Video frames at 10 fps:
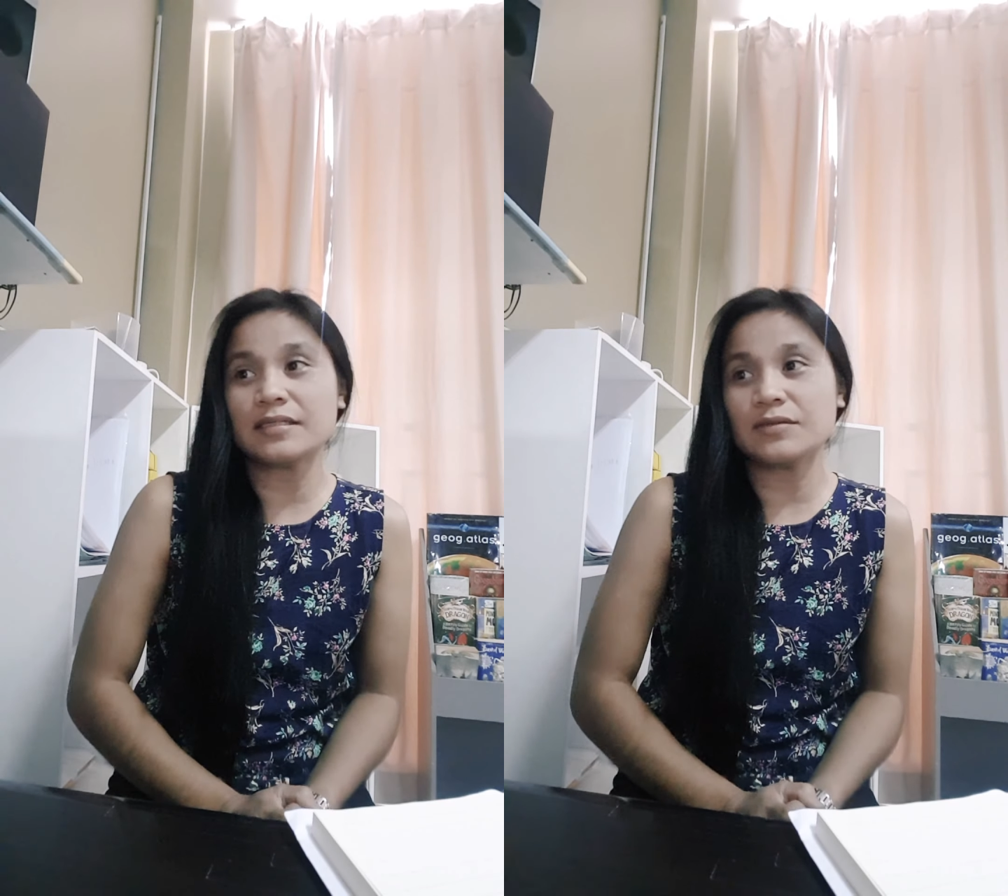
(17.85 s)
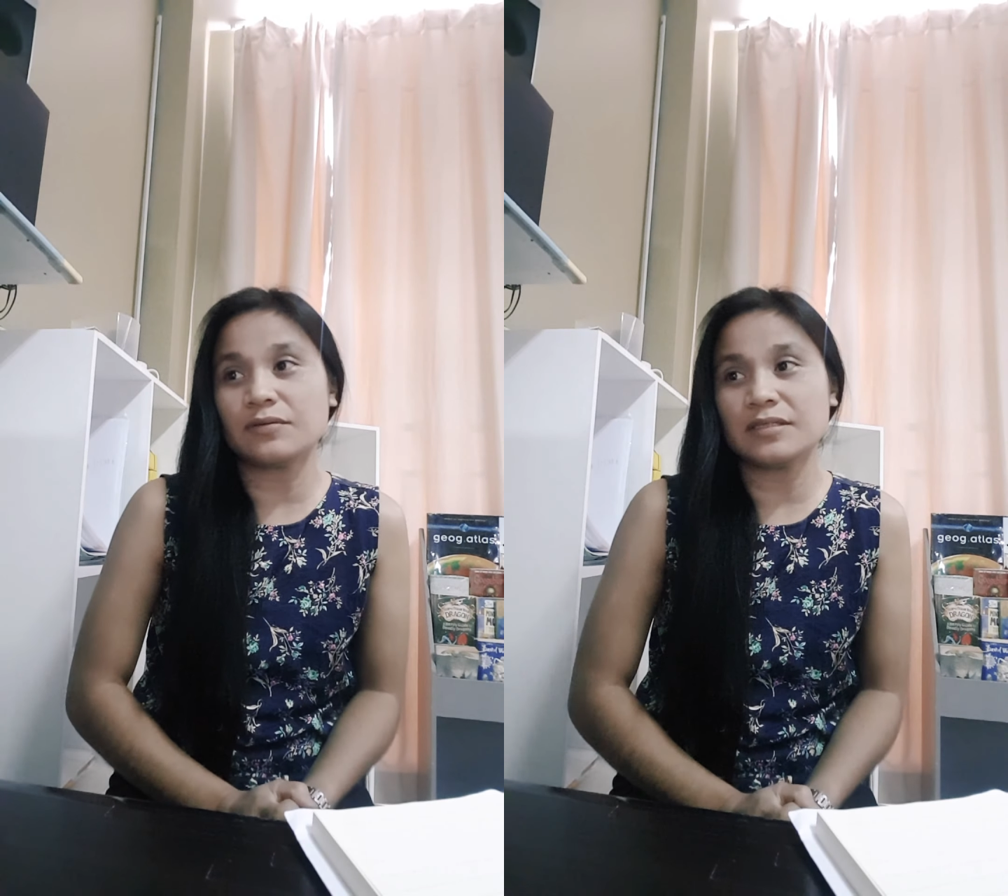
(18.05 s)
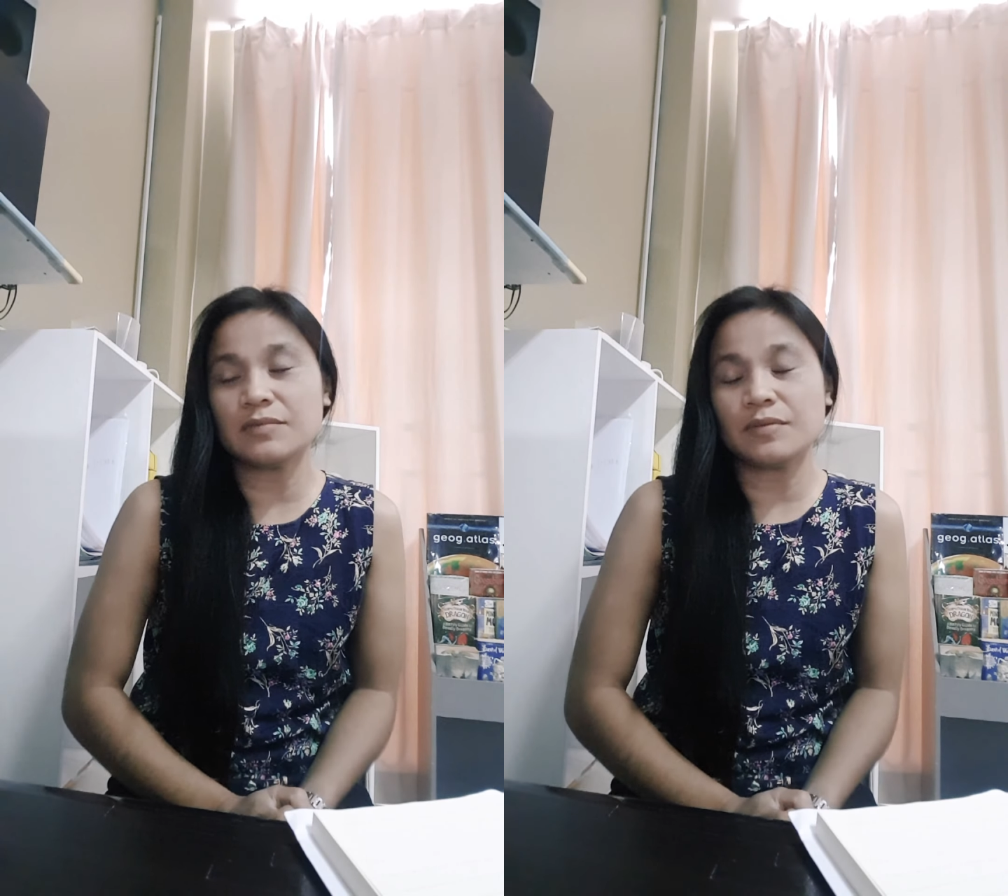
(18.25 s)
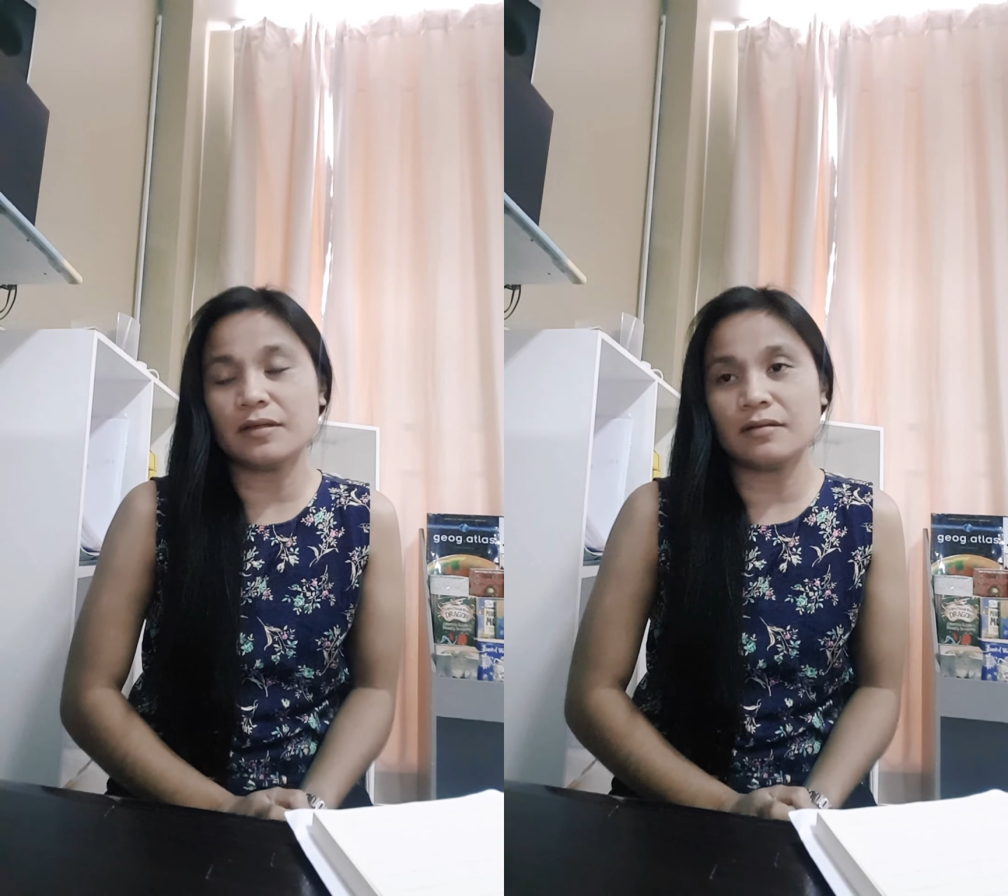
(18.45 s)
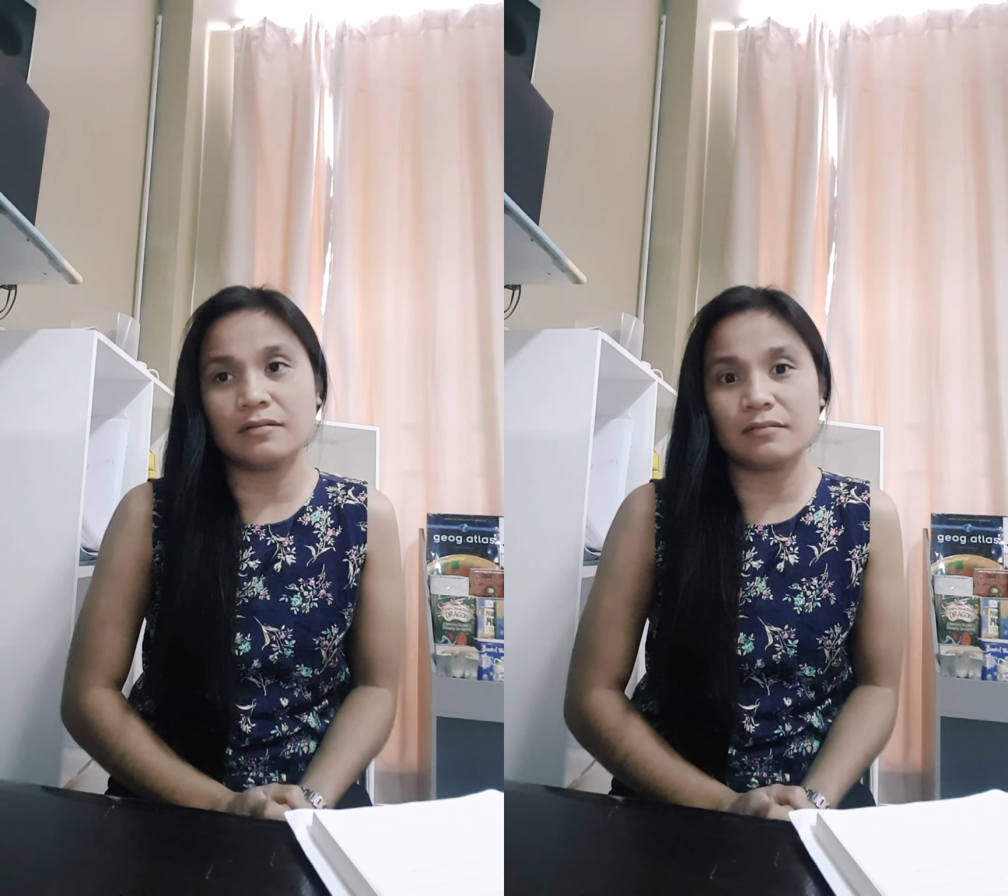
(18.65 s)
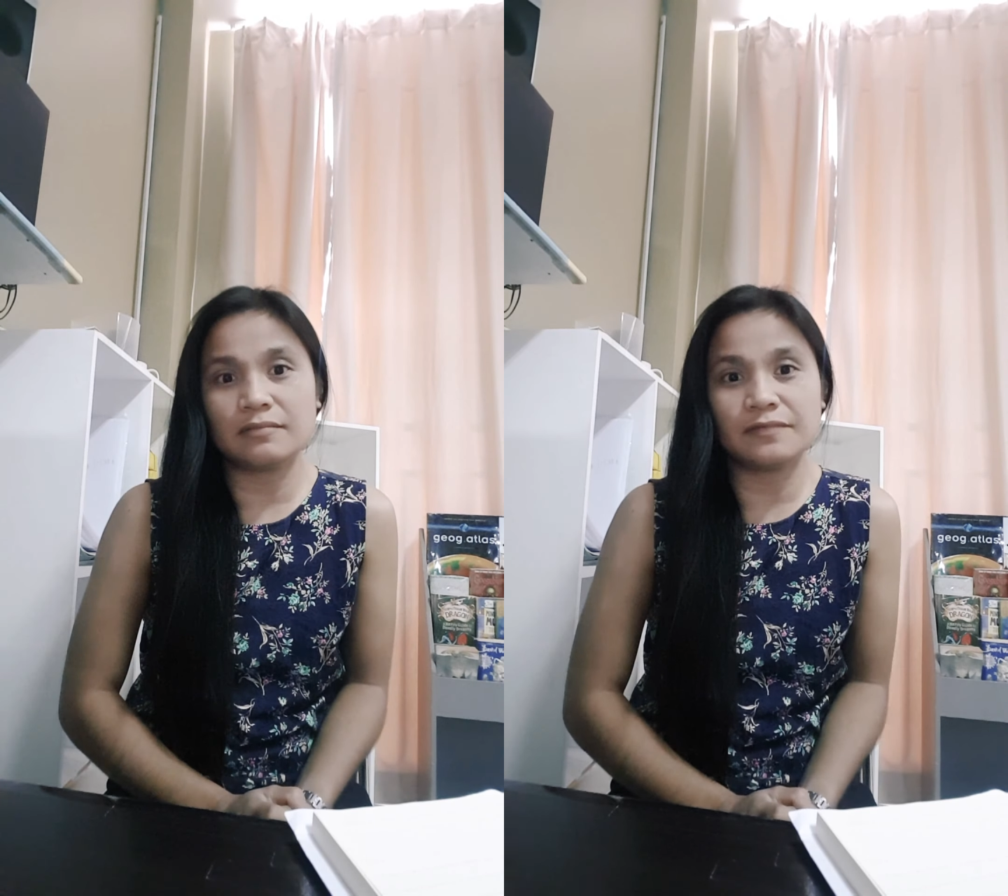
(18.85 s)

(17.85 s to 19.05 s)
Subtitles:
So it's been